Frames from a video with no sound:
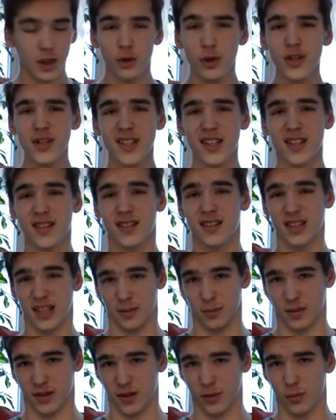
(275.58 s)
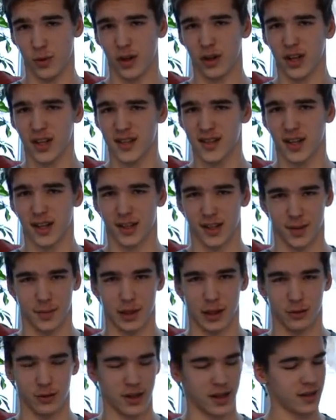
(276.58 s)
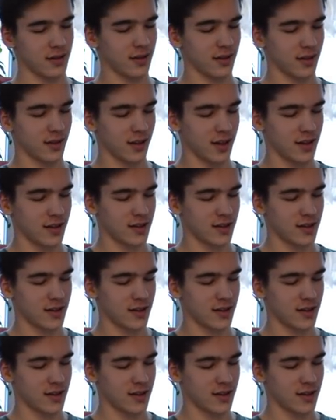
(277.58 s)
Kristiāns seems very excited about that. He